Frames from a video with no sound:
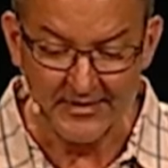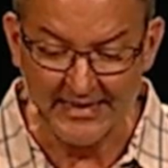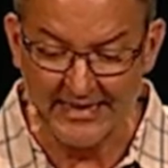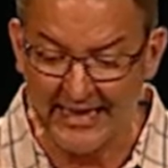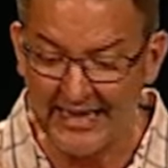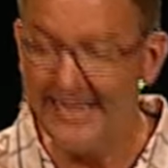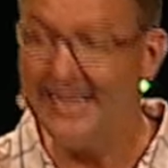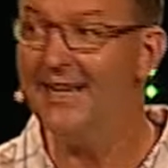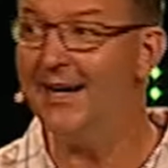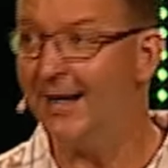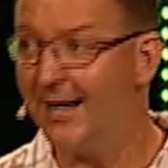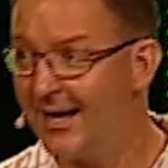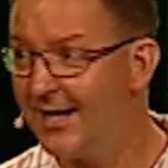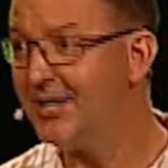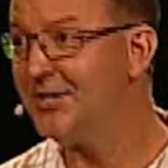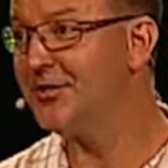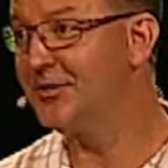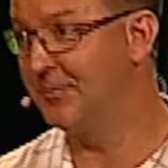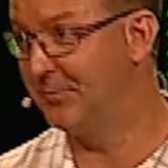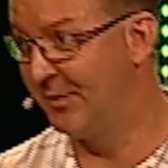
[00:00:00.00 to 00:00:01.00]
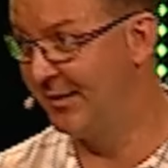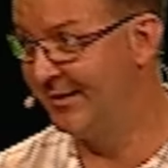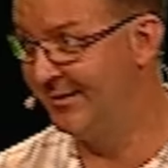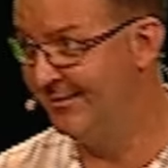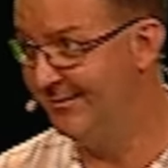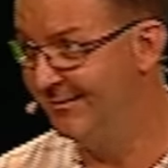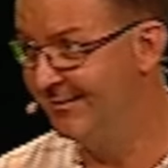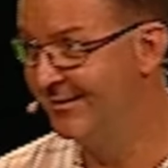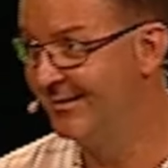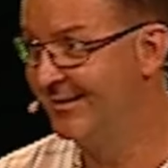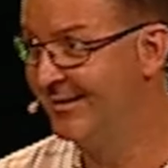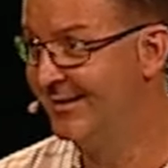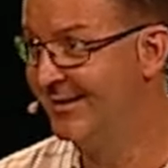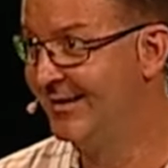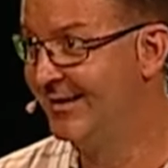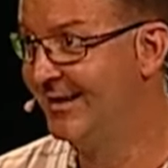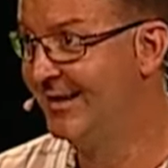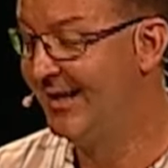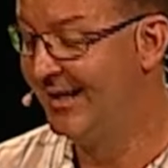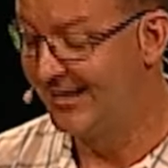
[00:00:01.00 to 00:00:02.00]
any husband
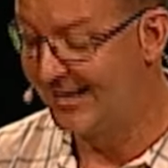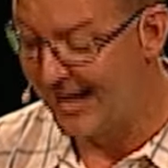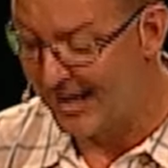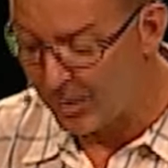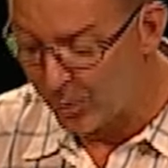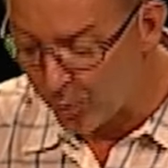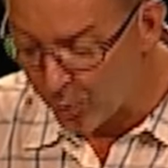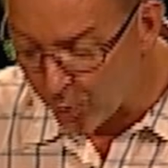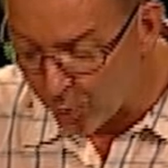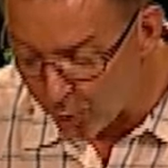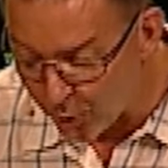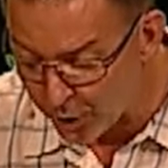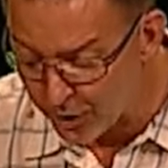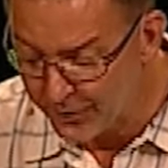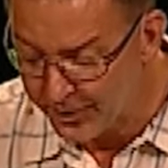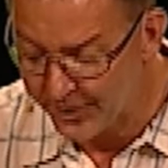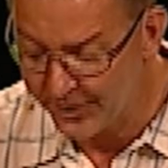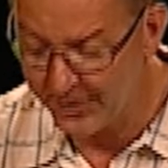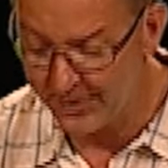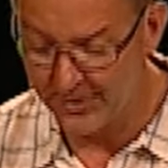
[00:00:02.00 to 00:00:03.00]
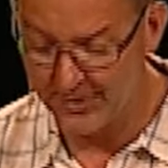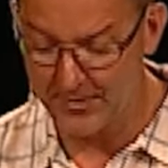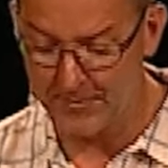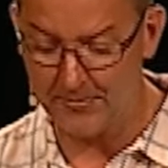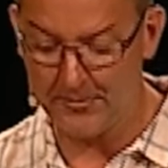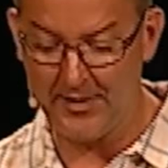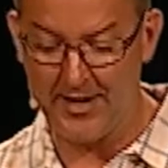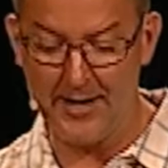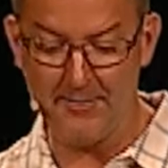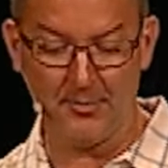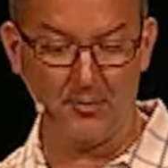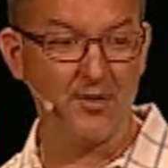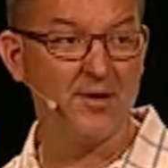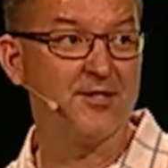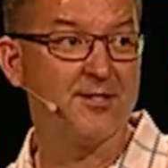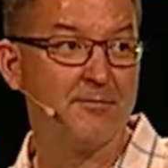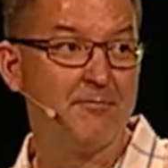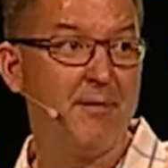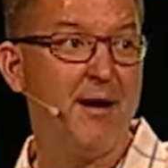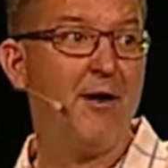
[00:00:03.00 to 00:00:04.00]
like worth the paper
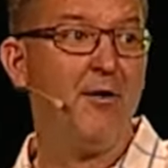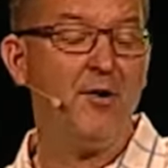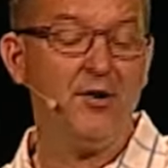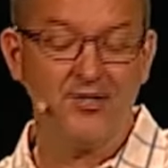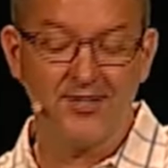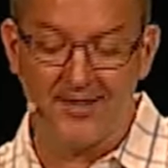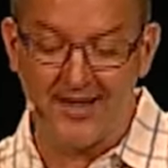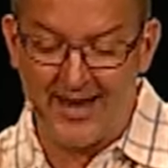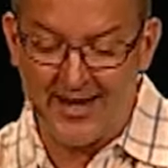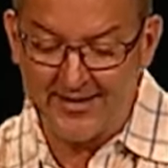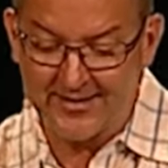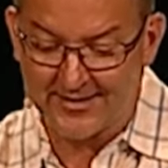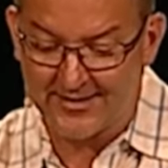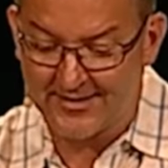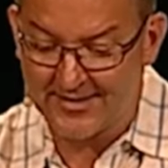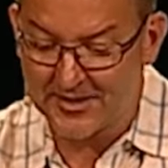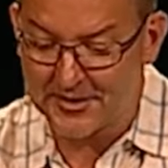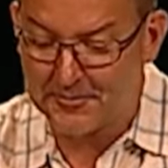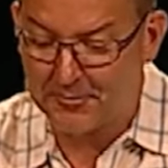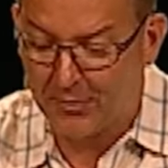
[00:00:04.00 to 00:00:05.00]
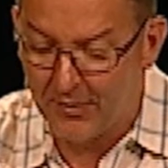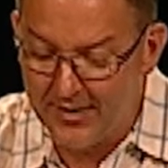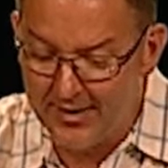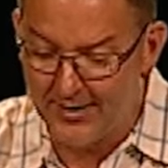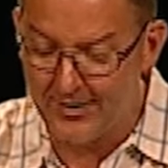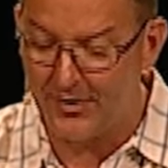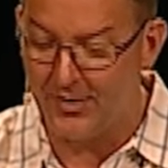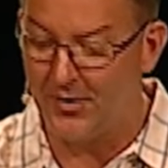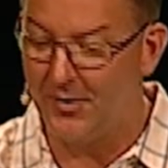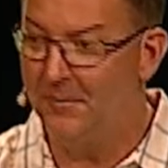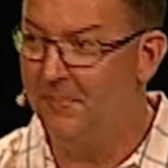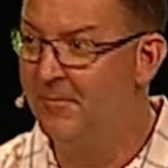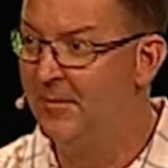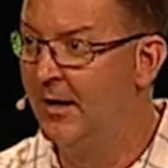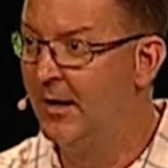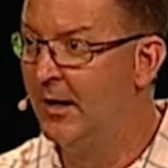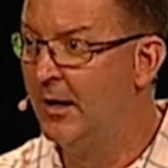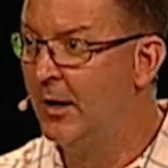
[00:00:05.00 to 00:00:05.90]
his marriage license is printed on,